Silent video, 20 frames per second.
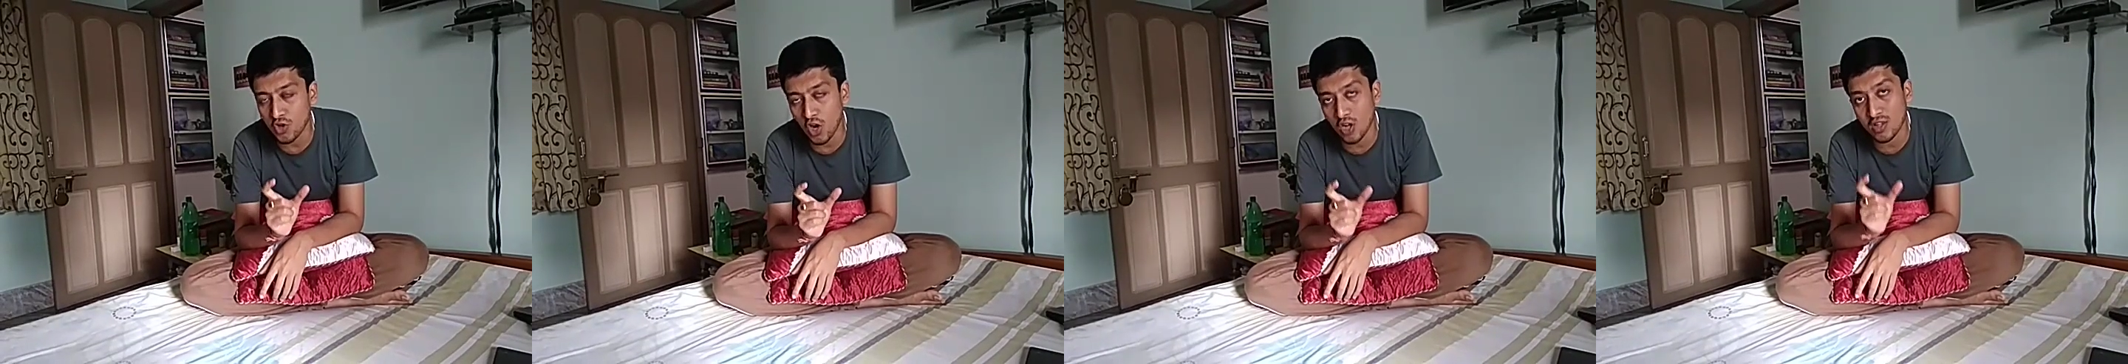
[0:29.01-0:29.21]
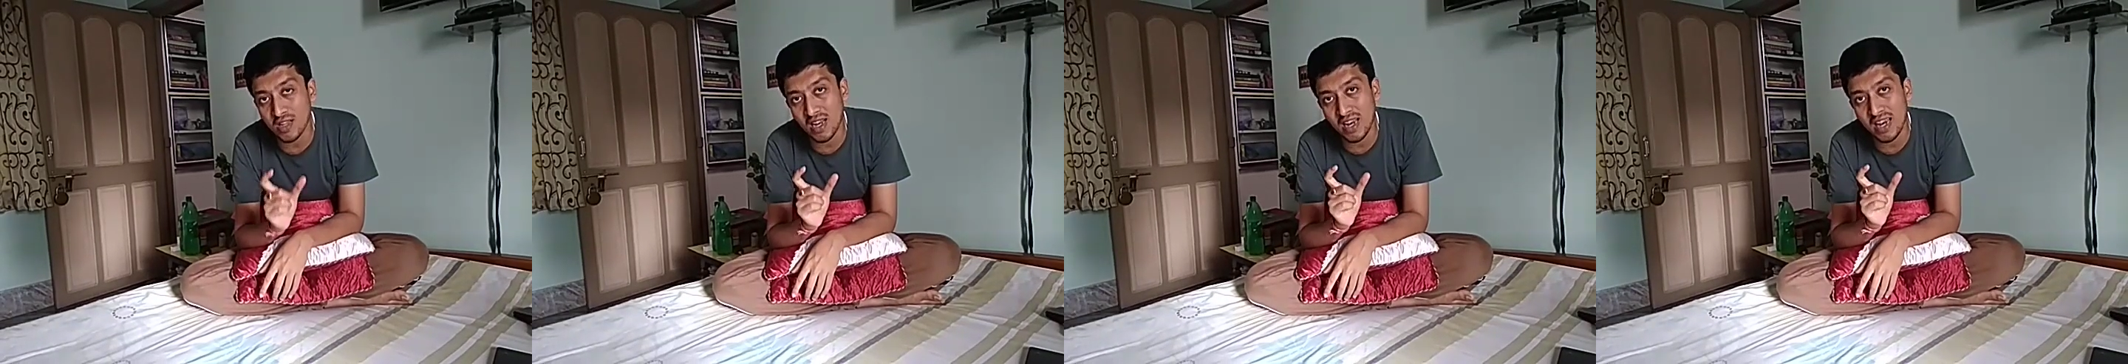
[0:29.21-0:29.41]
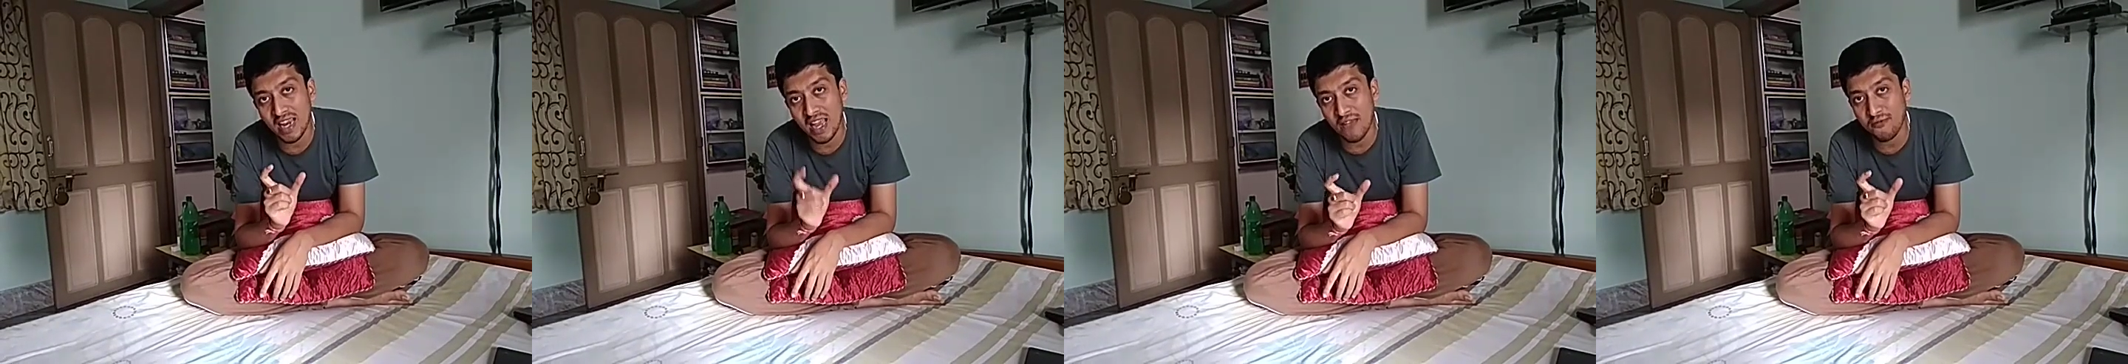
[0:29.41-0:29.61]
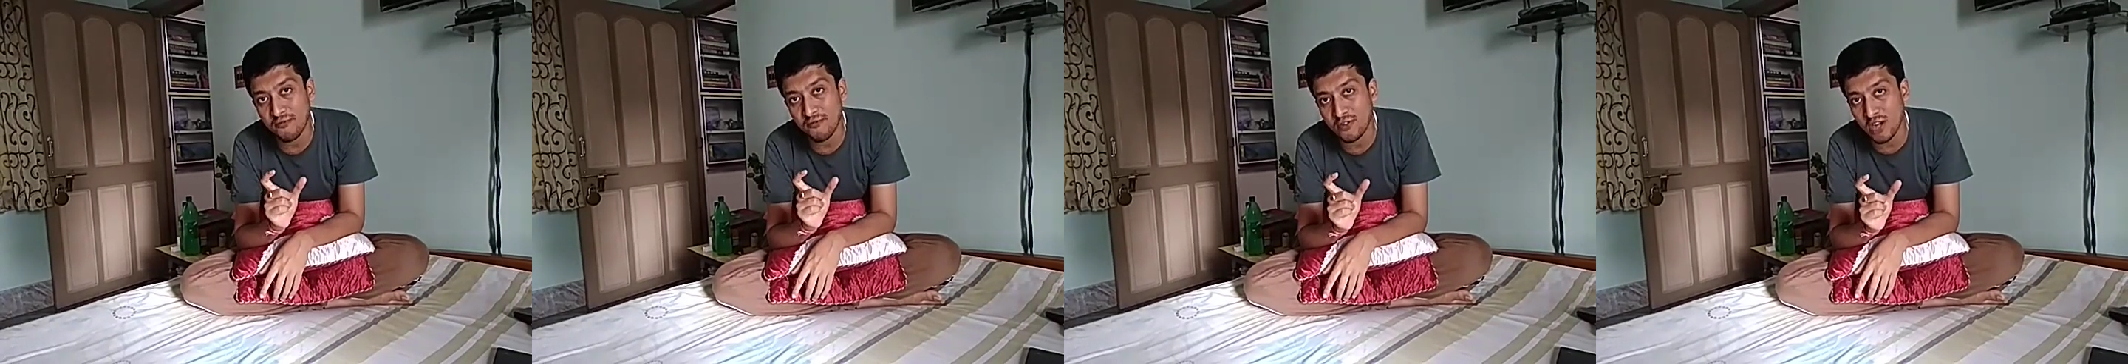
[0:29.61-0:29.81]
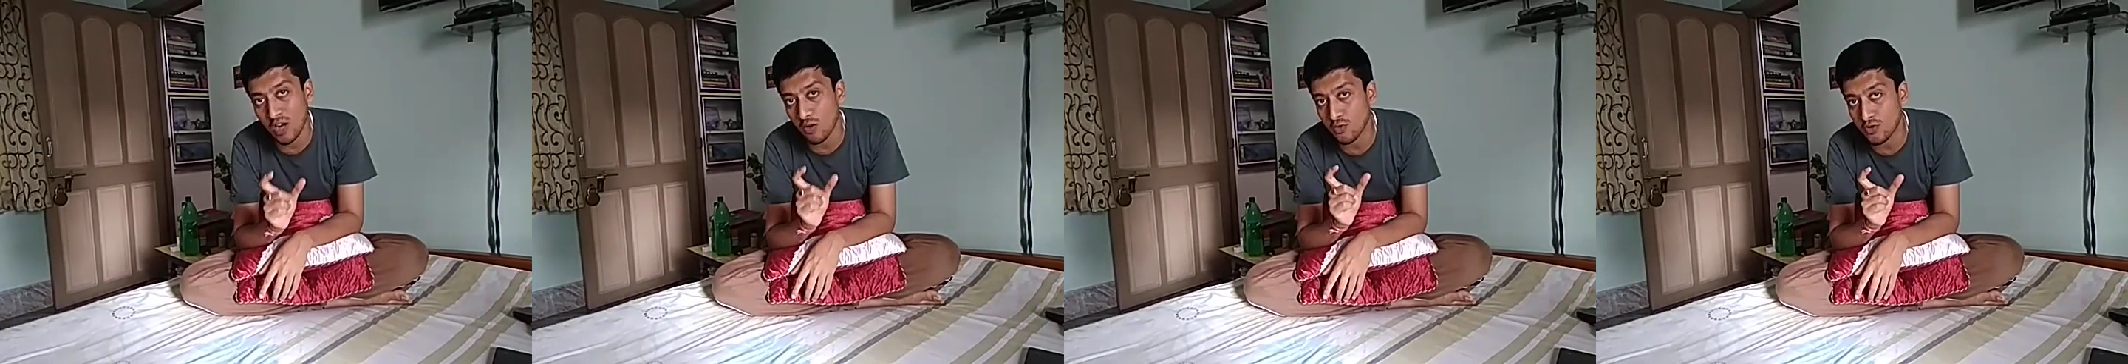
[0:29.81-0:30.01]
or the
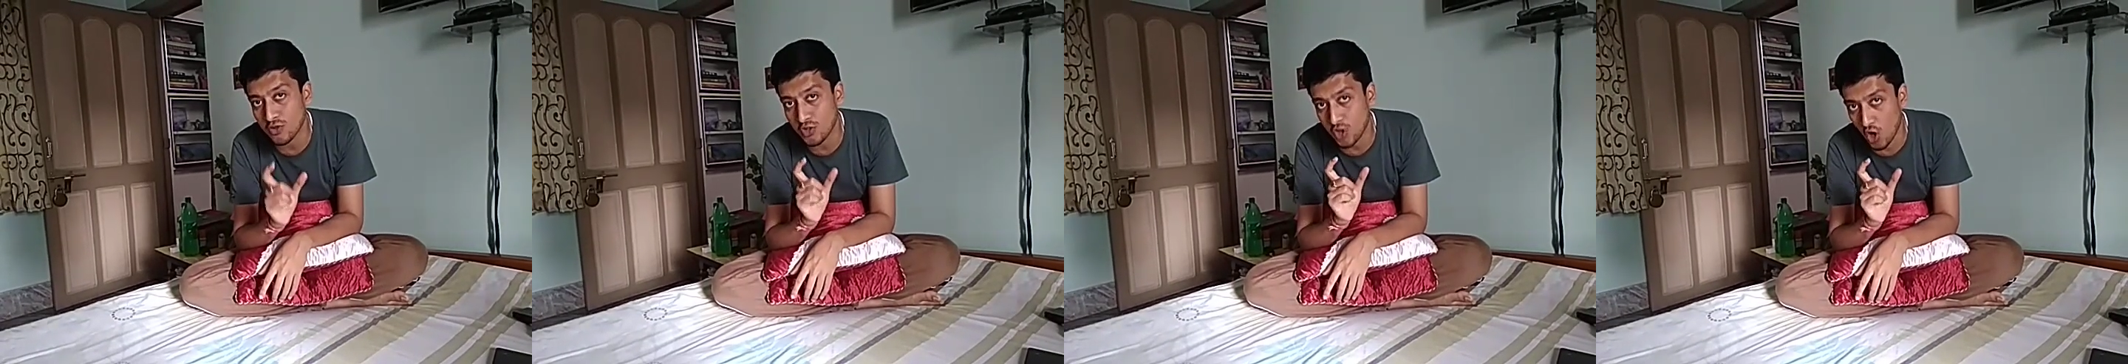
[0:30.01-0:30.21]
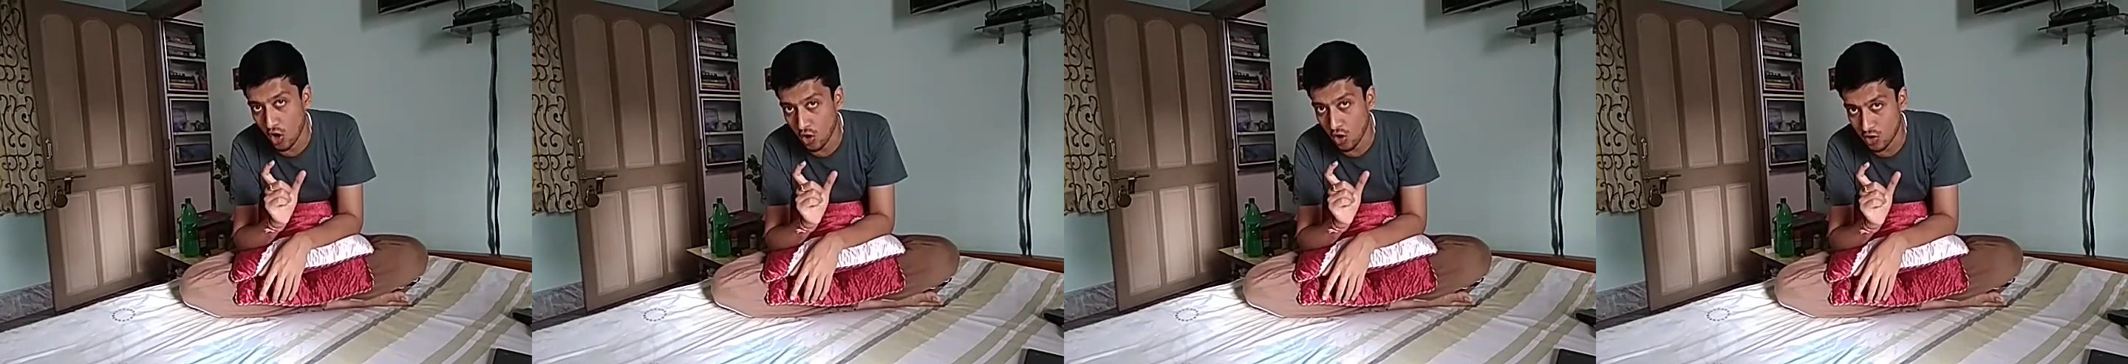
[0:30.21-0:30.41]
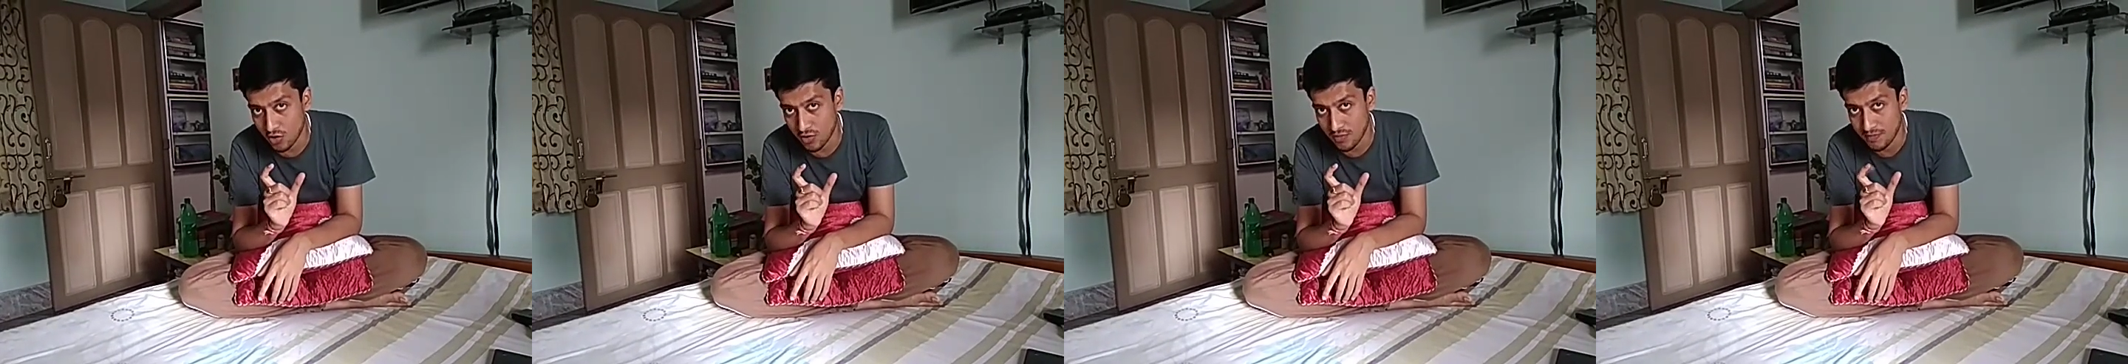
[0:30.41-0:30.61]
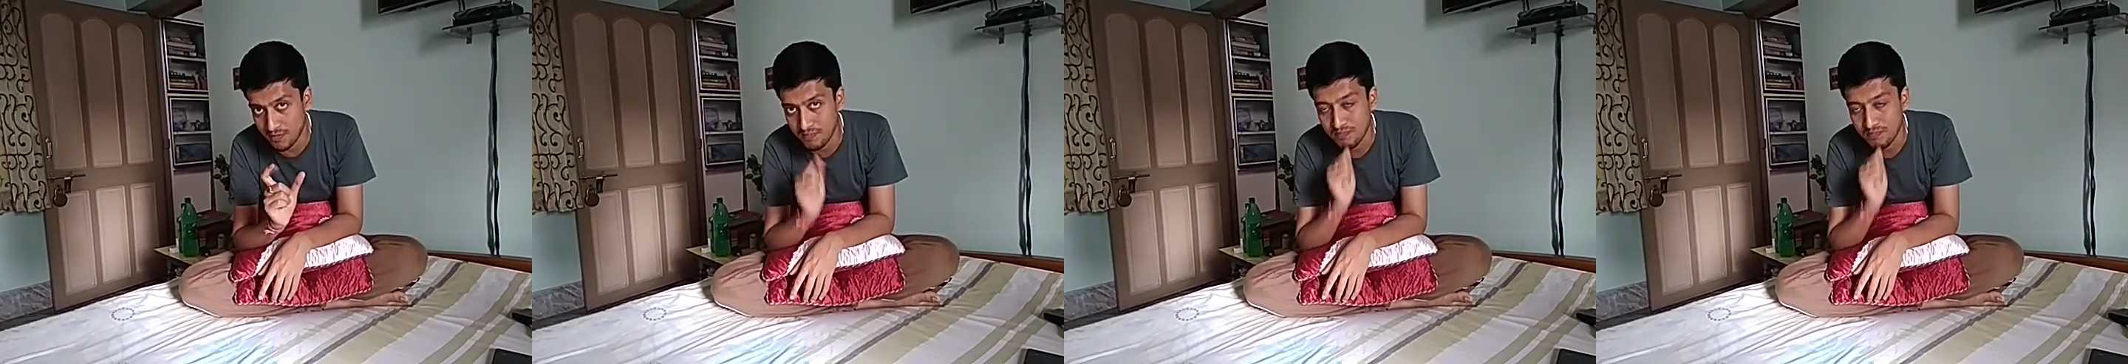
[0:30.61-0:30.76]
left out stock.